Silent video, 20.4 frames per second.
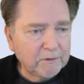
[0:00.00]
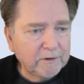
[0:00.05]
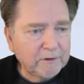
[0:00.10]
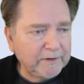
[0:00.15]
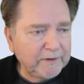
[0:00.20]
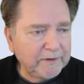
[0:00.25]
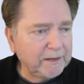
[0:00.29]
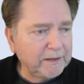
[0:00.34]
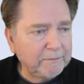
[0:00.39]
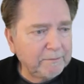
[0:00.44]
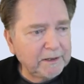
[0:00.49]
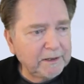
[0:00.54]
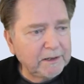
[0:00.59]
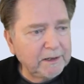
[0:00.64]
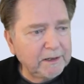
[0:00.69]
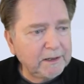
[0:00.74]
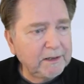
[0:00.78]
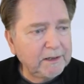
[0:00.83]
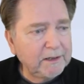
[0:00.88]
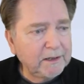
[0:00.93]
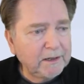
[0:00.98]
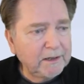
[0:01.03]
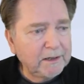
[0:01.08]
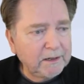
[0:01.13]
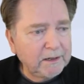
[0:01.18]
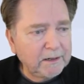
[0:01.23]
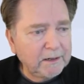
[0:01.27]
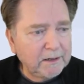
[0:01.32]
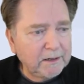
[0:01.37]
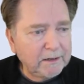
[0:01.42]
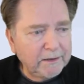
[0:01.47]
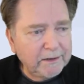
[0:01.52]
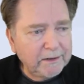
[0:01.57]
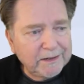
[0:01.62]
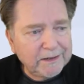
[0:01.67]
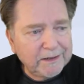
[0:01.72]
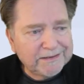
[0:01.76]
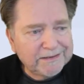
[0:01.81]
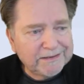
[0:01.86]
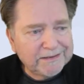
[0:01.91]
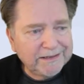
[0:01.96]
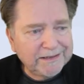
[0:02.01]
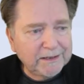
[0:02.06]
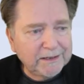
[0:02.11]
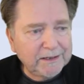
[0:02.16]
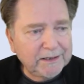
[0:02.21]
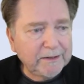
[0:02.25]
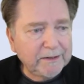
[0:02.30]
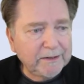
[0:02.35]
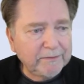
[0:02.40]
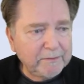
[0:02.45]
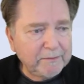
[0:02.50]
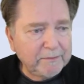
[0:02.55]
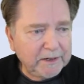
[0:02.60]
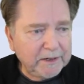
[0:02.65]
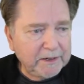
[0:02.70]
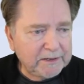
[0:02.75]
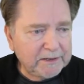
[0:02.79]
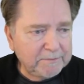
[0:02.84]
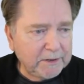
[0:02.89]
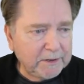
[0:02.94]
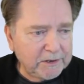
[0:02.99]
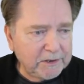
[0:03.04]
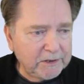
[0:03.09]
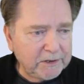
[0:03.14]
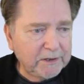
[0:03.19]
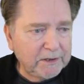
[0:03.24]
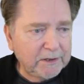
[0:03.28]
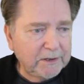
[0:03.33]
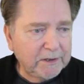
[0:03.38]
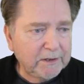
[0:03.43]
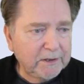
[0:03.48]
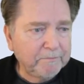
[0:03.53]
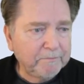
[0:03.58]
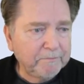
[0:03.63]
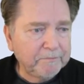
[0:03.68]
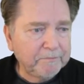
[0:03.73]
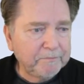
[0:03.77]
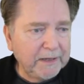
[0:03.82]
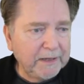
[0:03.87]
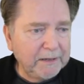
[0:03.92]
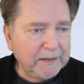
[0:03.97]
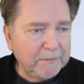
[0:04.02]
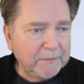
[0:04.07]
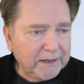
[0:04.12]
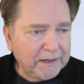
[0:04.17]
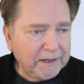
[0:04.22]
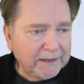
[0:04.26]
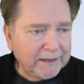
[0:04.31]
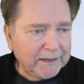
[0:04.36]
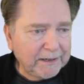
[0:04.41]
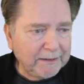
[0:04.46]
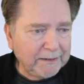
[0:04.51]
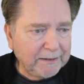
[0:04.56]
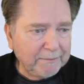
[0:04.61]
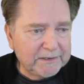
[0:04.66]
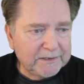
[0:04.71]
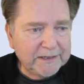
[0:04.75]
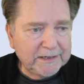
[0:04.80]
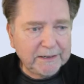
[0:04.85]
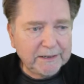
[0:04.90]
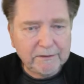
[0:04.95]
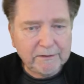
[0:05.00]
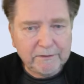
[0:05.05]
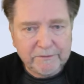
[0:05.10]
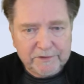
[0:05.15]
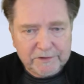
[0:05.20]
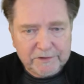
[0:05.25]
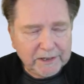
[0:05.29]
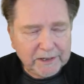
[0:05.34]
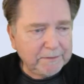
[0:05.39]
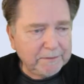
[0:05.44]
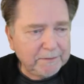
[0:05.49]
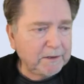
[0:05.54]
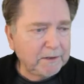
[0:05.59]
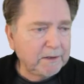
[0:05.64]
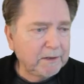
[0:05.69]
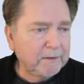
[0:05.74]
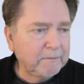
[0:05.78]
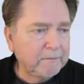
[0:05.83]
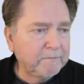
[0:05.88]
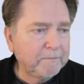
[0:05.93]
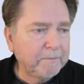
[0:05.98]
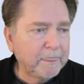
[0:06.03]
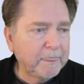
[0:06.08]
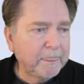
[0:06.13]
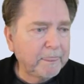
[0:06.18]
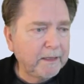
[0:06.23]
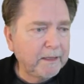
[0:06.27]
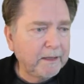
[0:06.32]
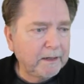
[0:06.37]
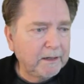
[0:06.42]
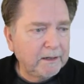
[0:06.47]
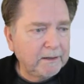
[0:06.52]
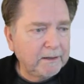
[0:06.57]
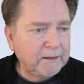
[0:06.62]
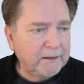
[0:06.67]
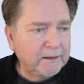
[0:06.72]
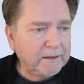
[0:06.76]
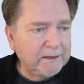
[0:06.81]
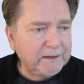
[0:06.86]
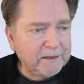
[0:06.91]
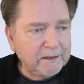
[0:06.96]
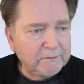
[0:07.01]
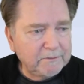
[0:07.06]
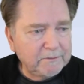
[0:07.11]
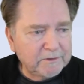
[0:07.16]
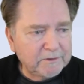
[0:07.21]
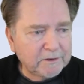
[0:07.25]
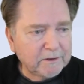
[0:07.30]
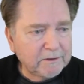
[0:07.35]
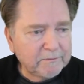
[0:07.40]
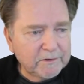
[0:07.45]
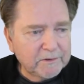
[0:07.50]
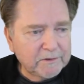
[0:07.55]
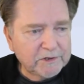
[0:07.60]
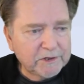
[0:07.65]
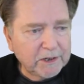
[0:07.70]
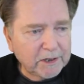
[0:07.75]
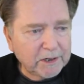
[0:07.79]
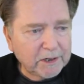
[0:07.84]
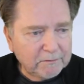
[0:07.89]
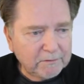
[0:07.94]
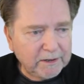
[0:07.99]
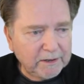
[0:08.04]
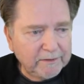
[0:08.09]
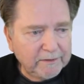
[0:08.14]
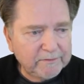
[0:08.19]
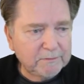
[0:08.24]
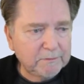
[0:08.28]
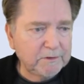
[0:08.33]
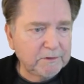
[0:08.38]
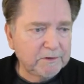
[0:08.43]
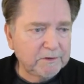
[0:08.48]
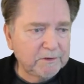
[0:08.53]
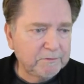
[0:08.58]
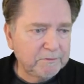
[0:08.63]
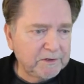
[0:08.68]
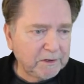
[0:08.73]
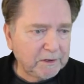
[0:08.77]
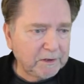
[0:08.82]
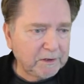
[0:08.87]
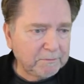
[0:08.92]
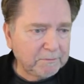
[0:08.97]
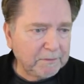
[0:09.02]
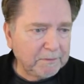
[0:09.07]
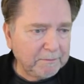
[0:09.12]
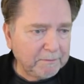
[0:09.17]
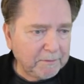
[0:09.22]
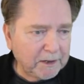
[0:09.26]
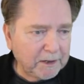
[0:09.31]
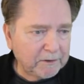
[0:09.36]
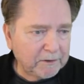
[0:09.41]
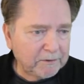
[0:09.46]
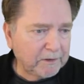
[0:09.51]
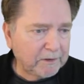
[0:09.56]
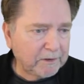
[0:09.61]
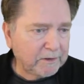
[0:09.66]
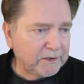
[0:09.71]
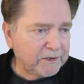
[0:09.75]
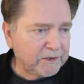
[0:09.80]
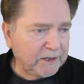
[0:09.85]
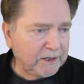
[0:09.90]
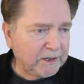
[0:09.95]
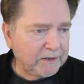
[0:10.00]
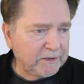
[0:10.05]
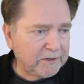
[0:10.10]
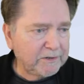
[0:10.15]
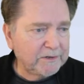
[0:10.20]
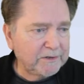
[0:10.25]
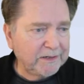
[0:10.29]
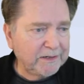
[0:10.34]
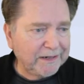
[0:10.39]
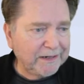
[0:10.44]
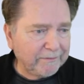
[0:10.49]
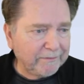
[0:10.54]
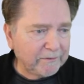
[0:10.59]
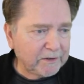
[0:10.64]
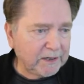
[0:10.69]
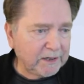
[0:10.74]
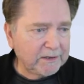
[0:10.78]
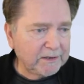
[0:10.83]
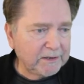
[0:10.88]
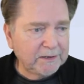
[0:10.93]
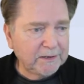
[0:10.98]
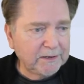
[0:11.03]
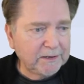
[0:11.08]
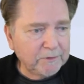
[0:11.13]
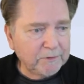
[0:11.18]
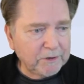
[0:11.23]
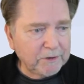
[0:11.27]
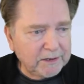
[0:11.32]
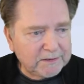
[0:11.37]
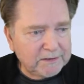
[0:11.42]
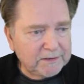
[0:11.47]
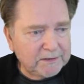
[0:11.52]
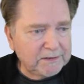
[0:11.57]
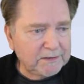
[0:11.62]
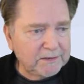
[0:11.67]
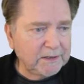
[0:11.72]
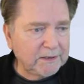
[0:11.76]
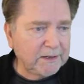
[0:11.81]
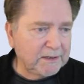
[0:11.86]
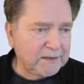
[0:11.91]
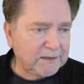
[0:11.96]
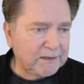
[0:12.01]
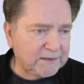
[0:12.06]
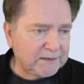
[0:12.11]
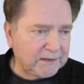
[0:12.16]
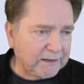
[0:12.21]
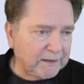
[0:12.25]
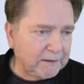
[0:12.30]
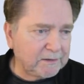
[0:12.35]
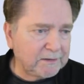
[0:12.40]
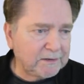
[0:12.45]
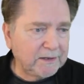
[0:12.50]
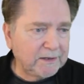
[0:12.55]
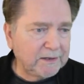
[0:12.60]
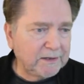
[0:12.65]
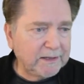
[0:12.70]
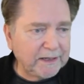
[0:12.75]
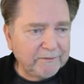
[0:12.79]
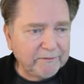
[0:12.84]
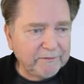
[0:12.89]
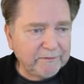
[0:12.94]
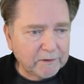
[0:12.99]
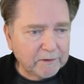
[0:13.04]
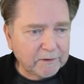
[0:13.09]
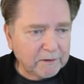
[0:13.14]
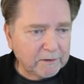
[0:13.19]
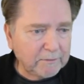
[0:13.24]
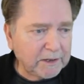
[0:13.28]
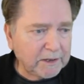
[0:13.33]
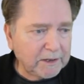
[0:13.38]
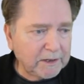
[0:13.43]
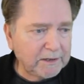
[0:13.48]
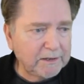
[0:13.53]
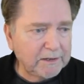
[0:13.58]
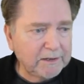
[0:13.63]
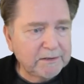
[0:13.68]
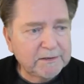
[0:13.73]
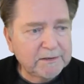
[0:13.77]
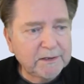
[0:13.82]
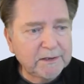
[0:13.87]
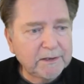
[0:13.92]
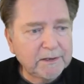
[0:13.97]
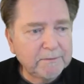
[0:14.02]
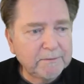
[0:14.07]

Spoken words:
availability, thus kicking everybody's budget and buying habits out of shape. They then observe the shock waves which result by monitoring the changes in advertising, prices, sales, and that of other commodities.